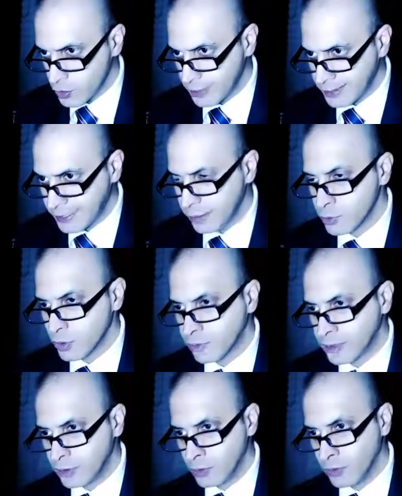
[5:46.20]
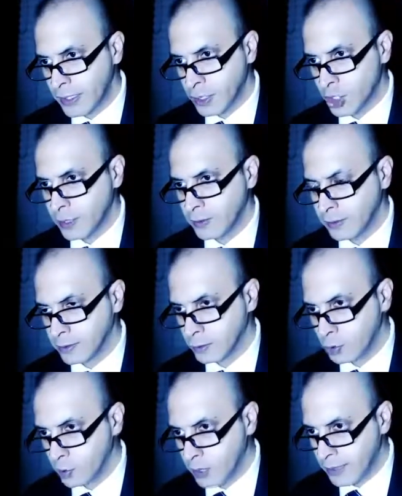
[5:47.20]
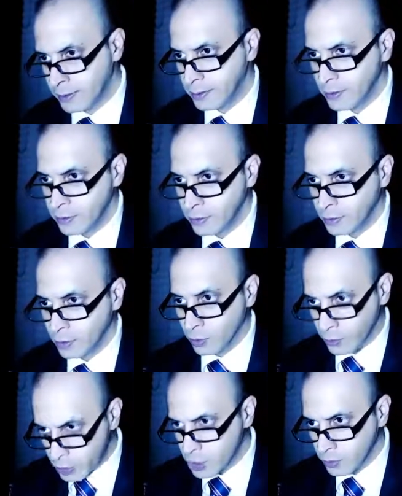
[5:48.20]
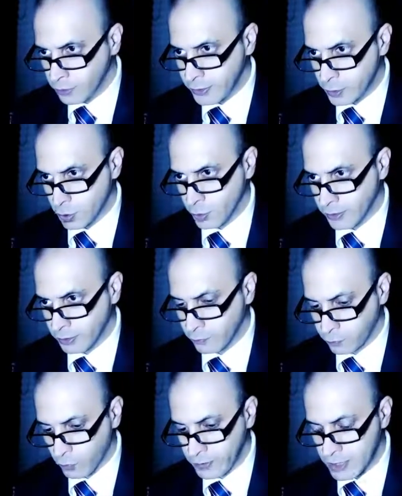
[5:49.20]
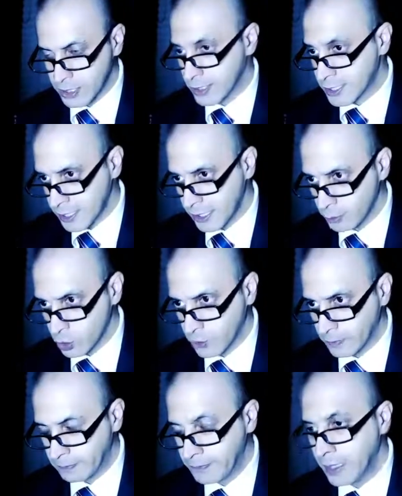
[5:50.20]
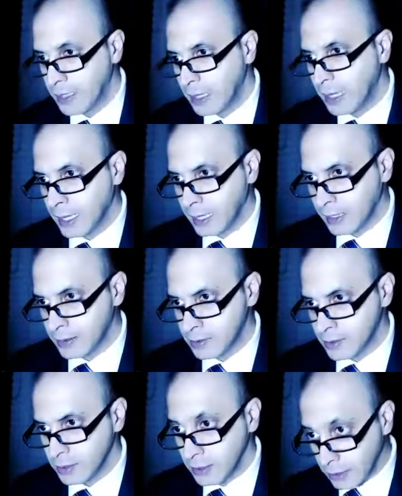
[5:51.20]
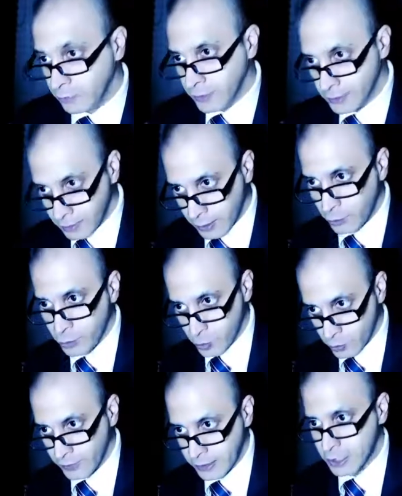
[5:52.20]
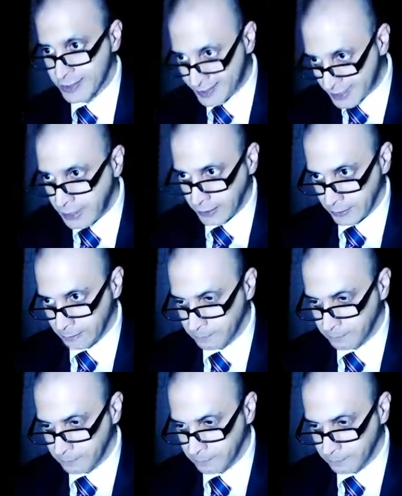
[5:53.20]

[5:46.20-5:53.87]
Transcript: in terms of the direction that the UN originally took it from its inception, and even now to this day.